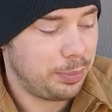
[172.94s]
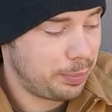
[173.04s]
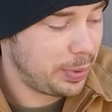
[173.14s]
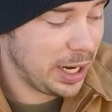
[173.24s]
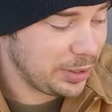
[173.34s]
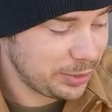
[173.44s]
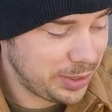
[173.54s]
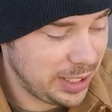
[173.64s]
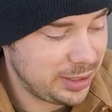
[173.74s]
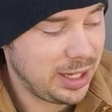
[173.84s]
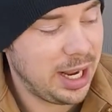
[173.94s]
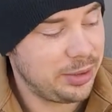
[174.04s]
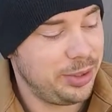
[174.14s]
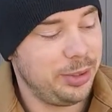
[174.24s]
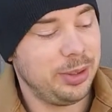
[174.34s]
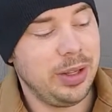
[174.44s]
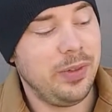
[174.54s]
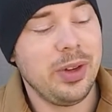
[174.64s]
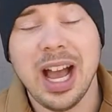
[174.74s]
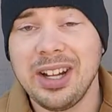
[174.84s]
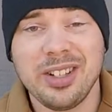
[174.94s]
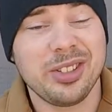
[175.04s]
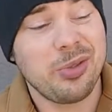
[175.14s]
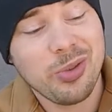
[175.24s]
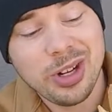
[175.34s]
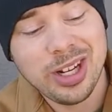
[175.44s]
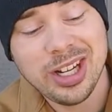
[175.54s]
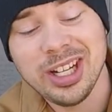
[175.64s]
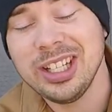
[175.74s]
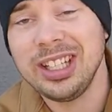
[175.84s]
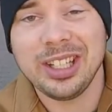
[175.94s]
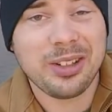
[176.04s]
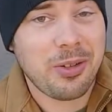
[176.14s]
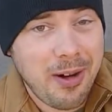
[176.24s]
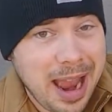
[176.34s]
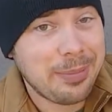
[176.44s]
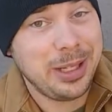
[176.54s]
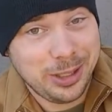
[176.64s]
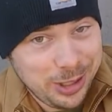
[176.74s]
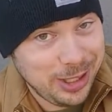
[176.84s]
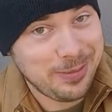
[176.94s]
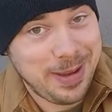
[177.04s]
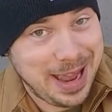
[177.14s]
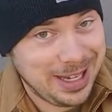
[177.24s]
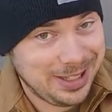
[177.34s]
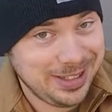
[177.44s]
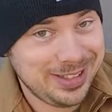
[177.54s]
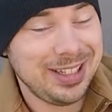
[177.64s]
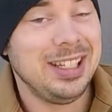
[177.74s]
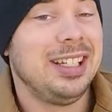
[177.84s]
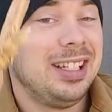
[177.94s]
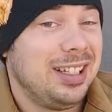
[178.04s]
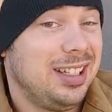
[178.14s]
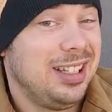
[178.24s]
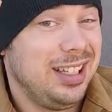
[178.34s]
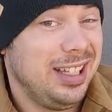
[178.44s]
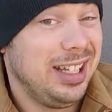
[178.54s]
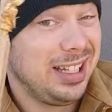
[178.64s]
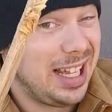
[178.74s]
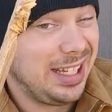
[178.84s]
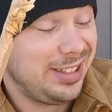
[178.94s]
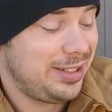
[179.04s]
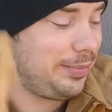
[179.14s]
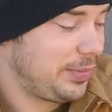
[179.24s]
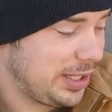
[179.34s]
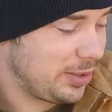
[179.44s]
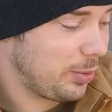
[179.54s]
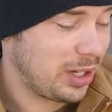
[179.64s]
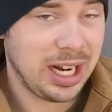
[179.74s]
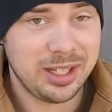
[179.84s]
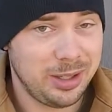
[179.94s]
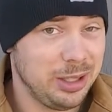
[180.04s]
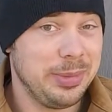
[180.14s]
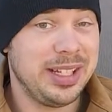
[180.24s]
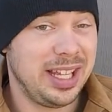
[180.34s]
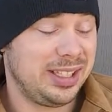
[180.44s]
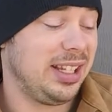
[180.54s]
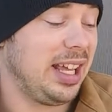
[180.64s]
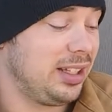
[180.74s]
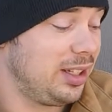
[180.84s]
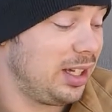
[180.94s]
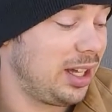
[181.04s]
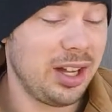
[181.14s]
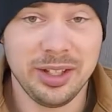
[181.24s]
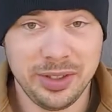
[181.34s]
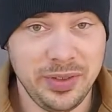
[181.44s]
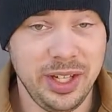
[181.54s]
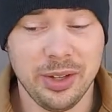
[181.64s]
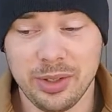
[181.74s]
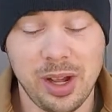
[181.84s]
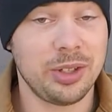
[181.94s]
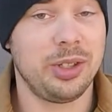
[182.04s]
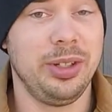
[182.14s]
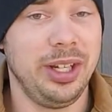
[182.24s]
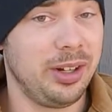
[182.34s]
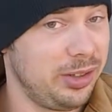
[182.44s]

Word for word: but I also tested it out too. If you got just really crappy cheap matches, it lights. And so we're actually going to be testing that uh, on this video. So I'll show you here in